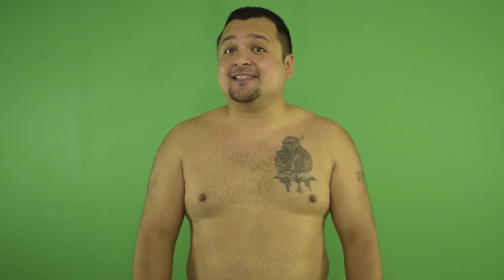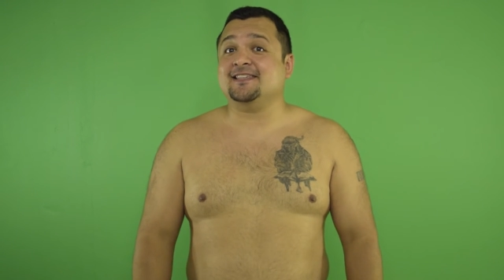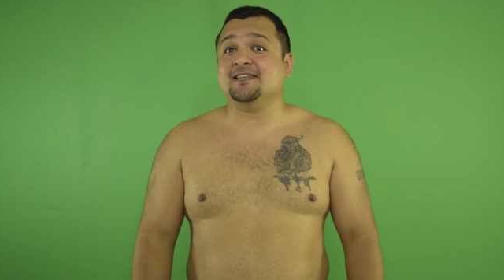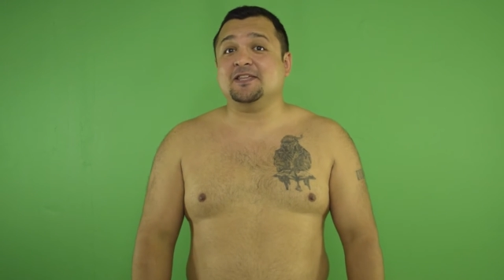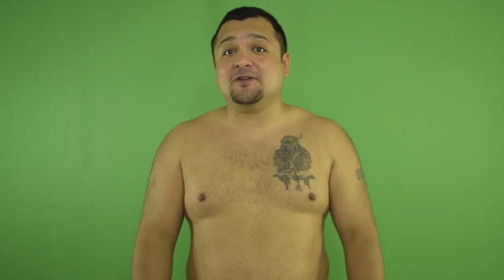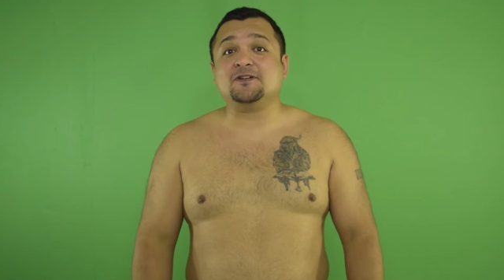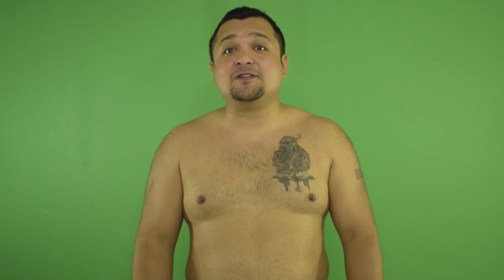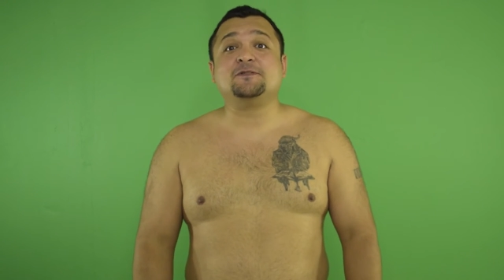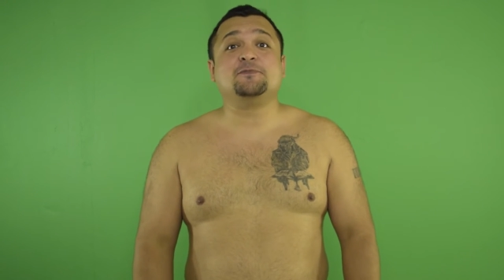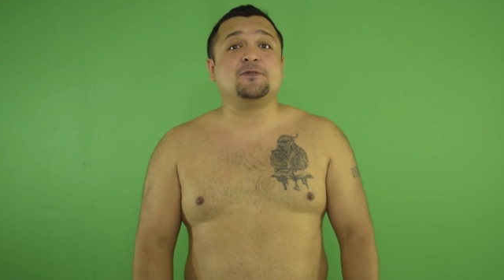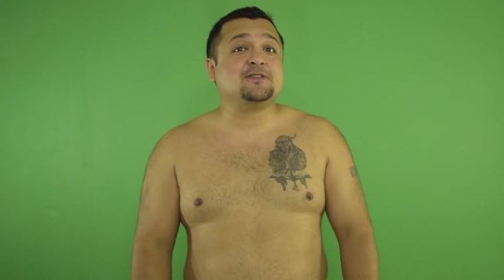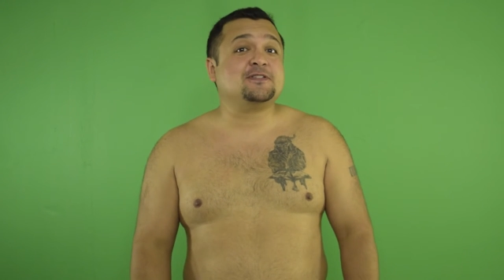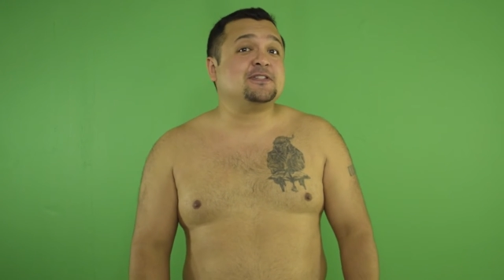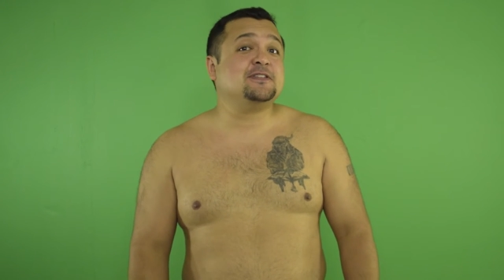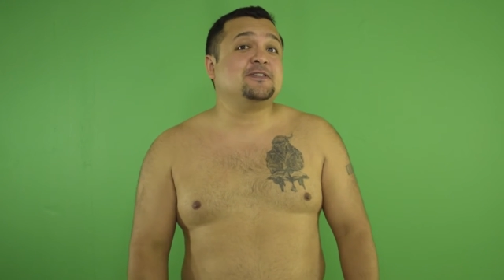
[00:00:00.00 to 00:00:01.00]
the nearest
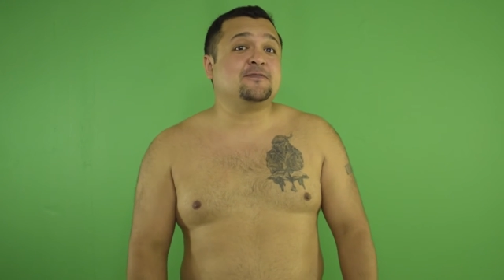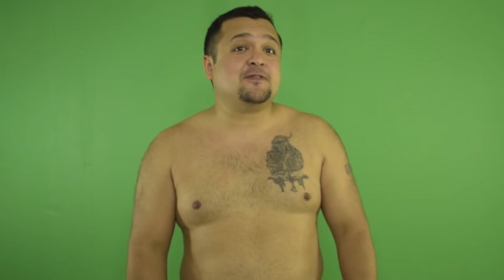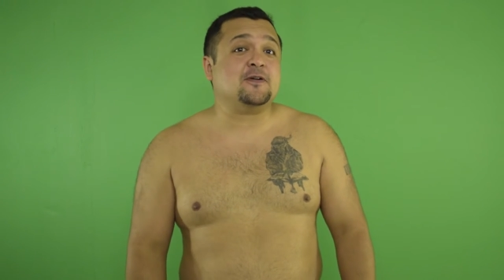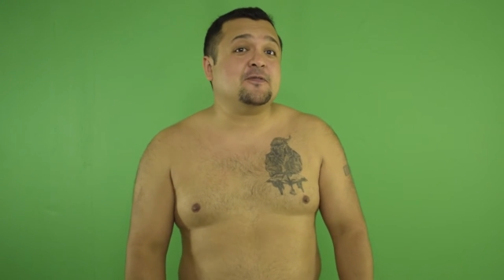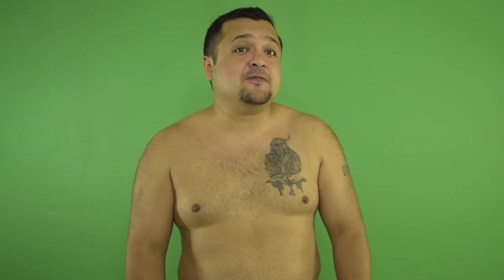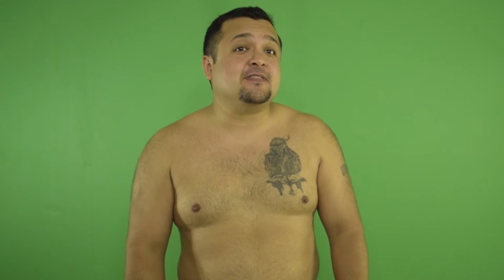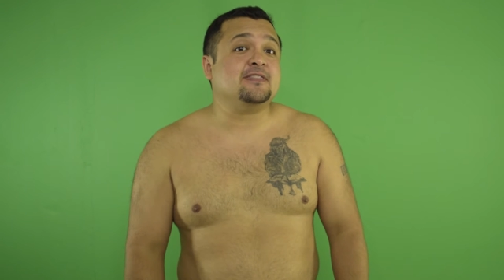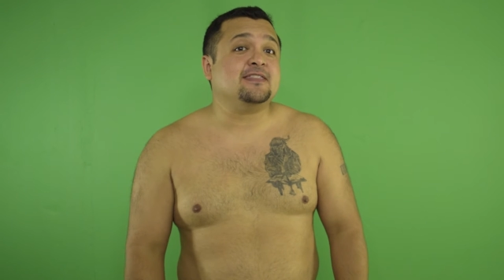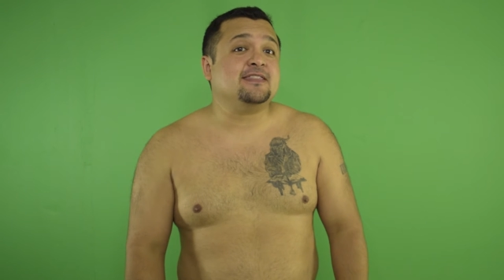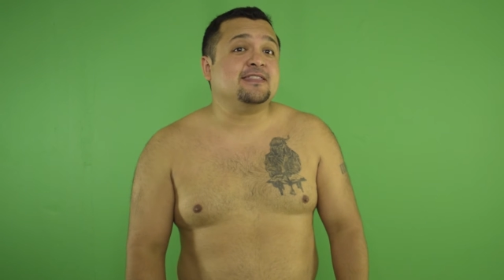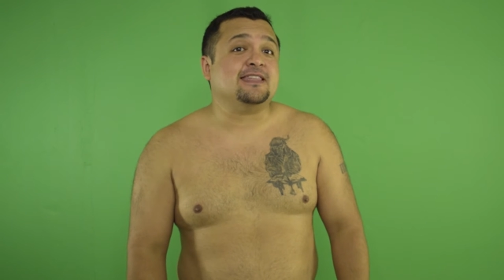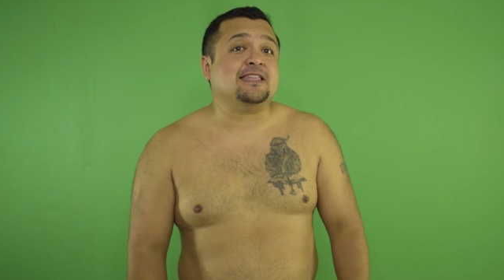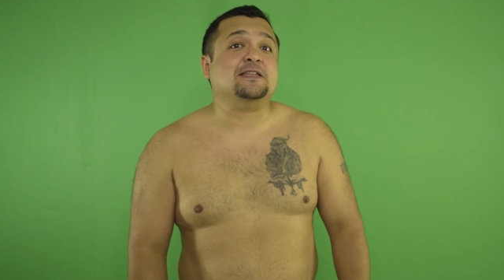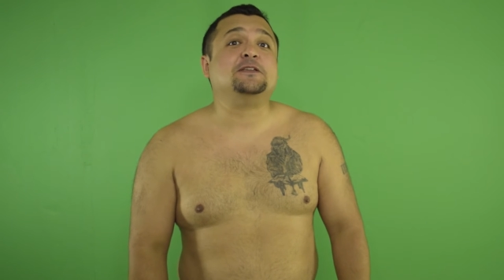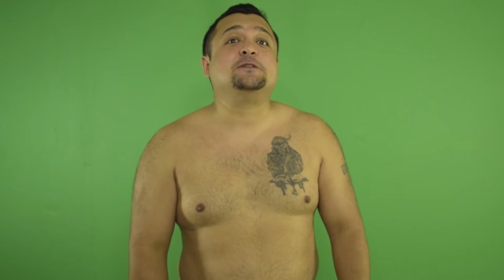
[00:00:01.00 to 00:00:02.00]
person's phone
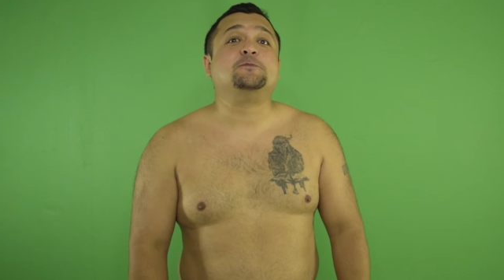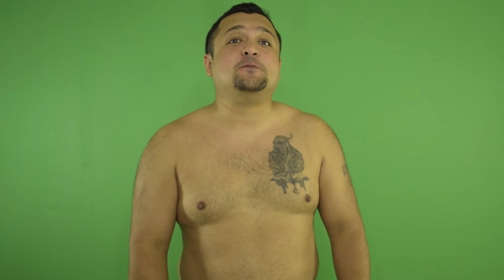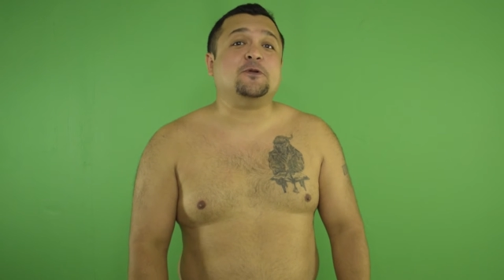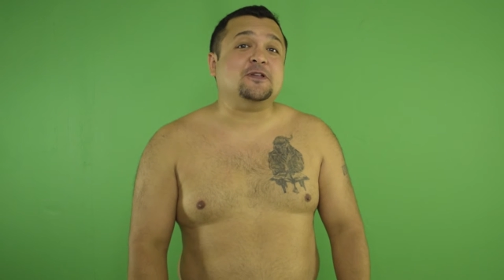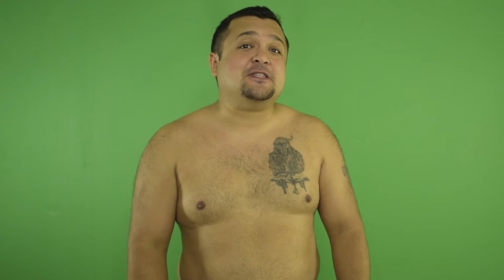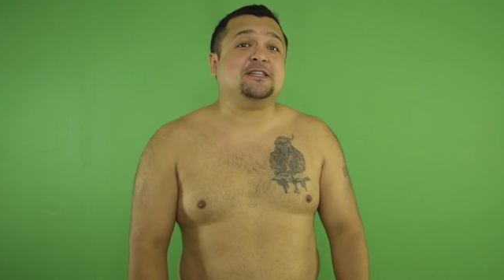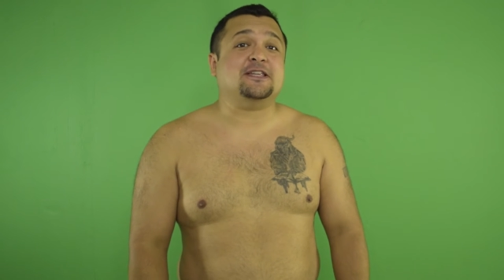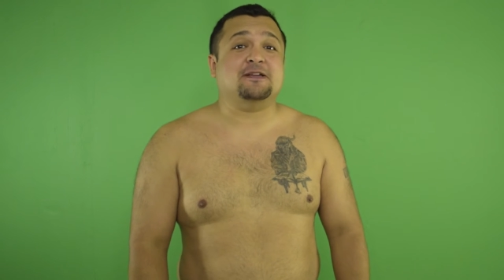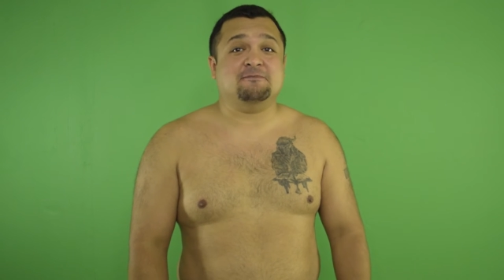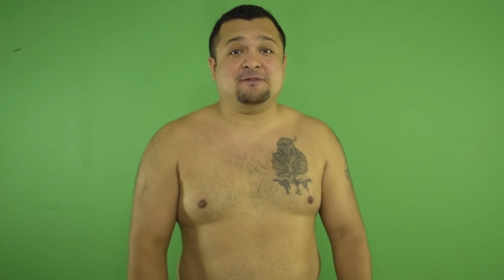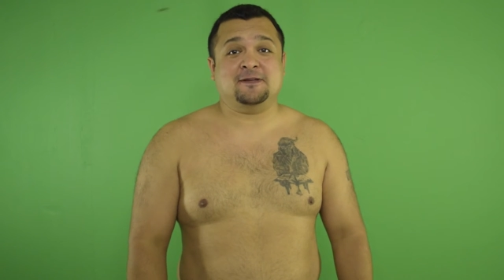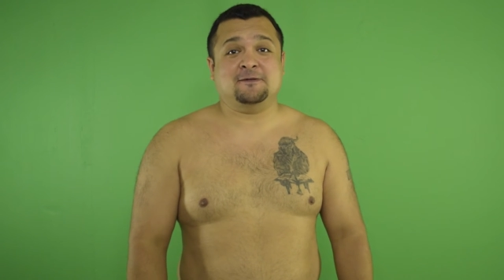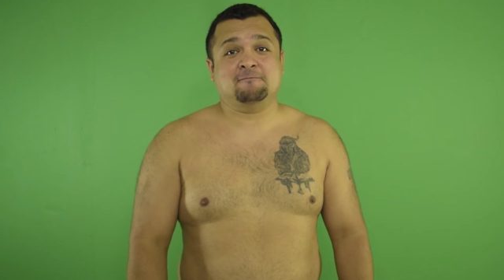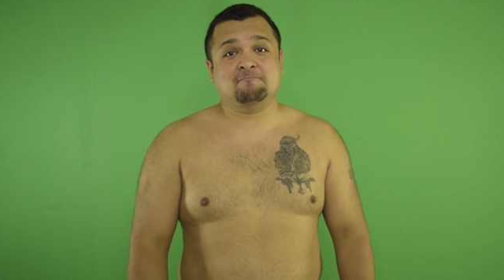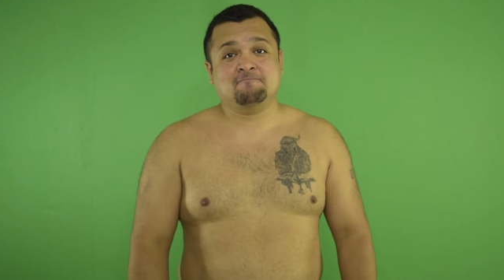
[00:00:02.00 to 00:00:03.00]
that is pointed at
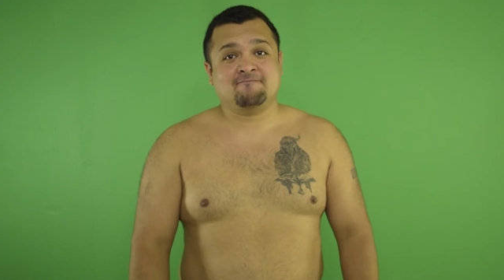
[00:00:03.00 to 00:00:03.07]
me.